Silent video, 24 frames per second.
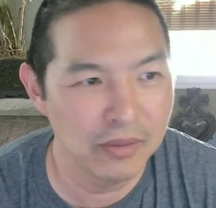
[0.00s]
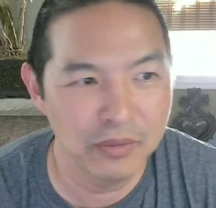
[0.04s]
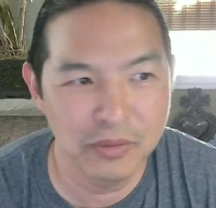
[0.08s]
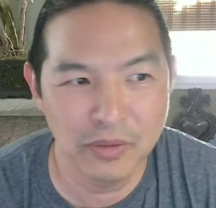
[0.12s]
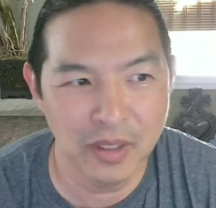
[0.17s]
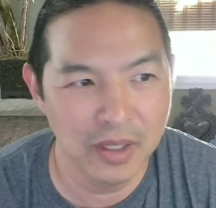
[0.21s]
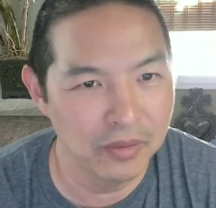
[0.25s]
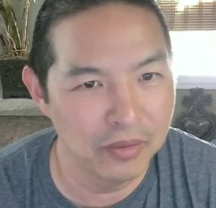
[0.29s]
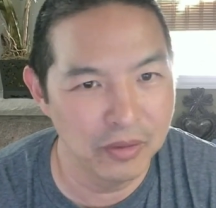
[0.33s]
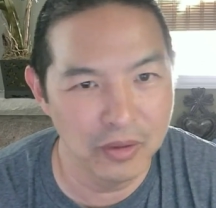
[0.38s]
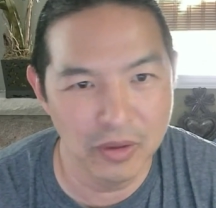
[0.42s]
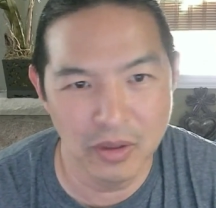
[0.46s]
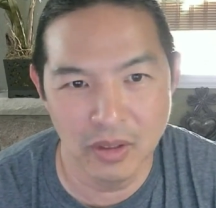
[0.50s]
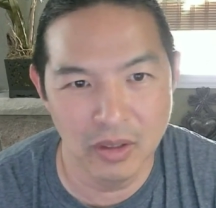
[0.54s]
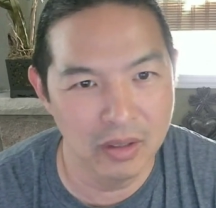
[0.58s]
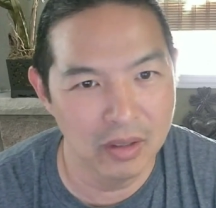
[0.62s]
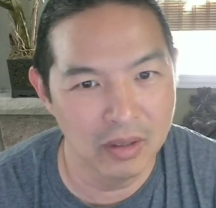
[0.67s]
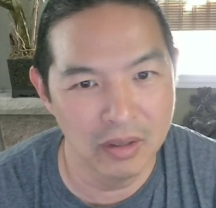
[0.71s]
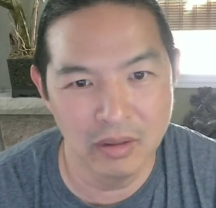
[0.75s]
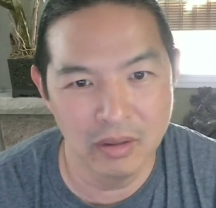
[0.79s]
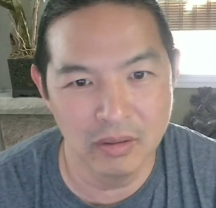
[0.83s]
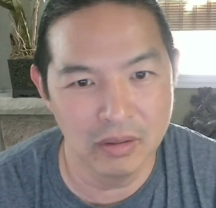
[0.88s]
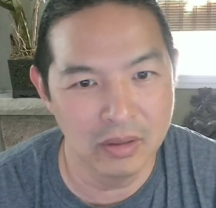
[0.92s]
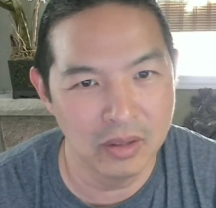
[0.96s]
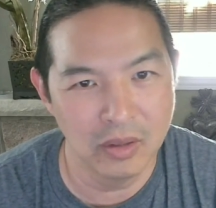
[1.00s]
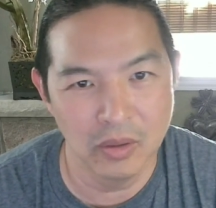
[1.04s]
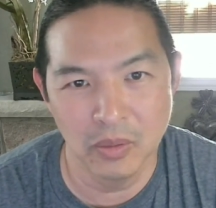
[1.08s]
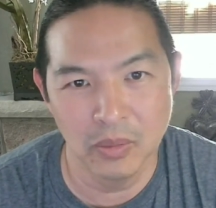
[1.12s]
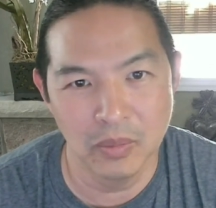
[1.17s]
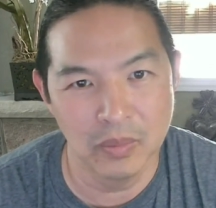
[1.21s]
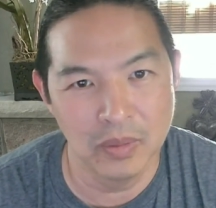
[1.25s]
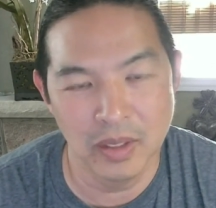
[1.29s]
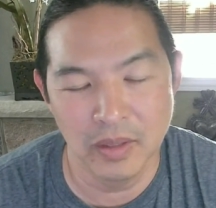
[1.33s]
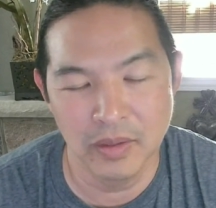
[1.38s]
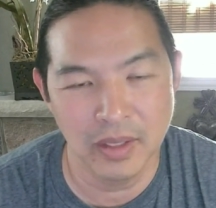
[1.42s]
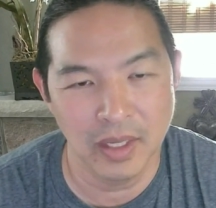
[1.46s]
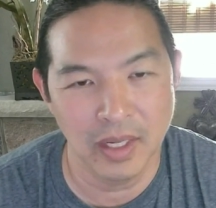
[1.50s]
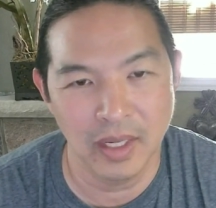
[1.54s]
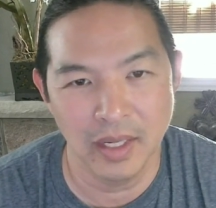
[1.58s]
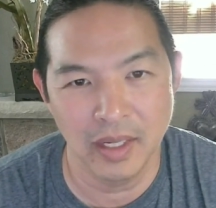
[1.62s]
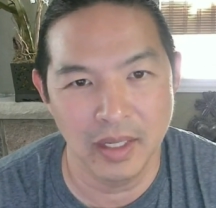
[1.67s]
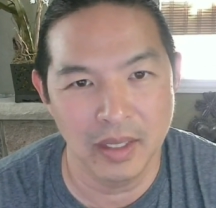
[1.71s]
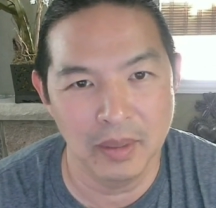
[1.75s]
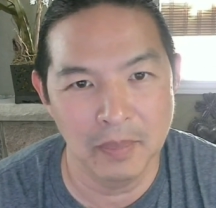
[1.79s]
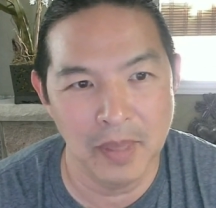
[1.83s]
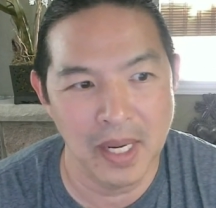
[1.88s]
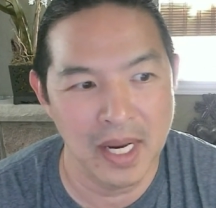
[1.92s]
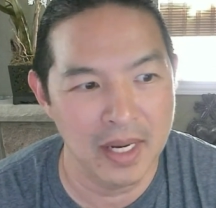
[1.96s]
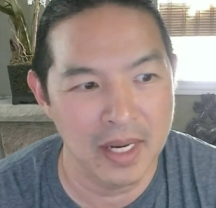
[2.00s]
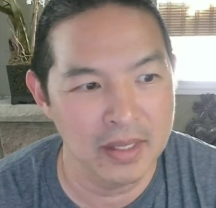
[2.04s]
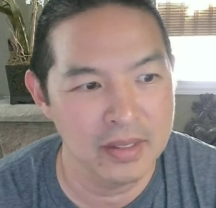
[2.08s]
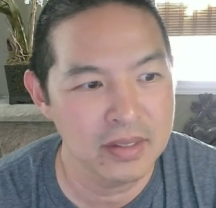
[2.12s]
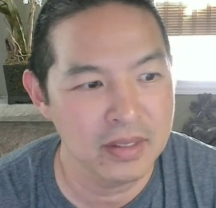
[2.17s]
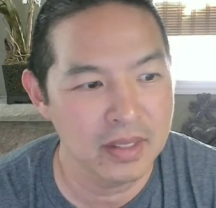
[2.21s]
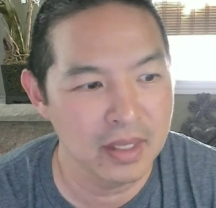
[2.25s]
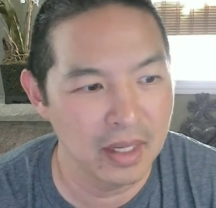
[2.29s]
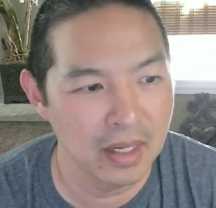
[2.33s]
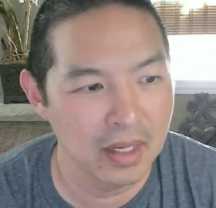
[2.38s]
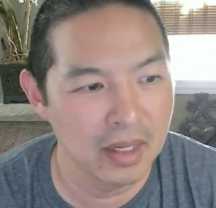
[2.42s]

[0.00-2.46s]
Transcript: flavor, nothing I got to mask. Yeah,